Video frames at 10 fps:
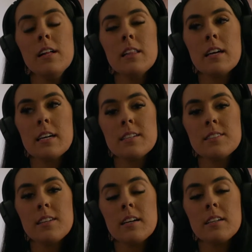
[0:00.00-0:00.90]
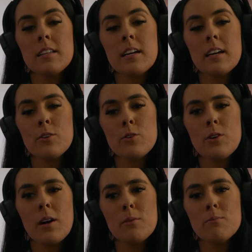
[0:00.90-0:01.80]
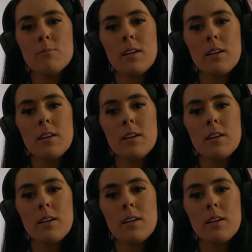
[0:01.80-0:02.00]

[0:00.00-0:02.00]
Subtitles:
Like I said, like I grew up